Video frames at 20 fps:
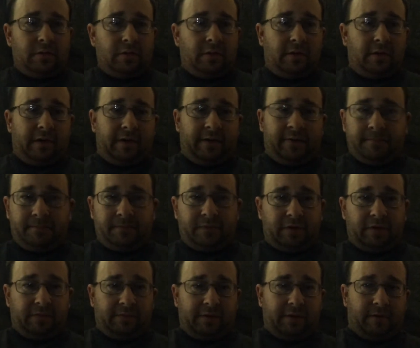Okay, so
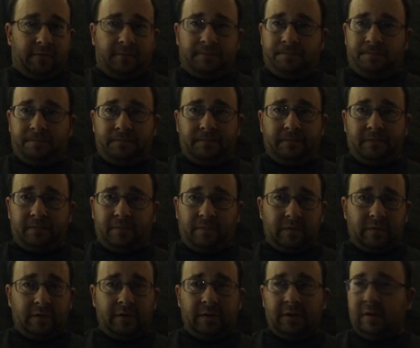here we go.
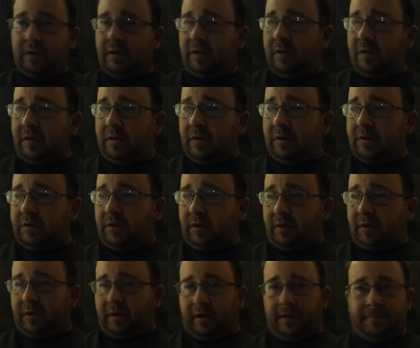
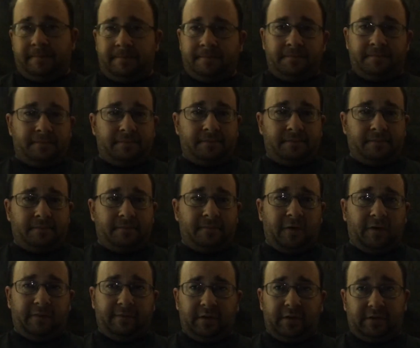Juggernaut.
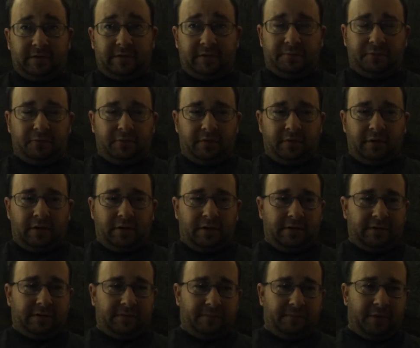Very, very simple.
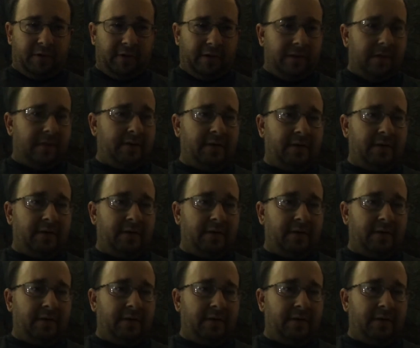Awesome mod.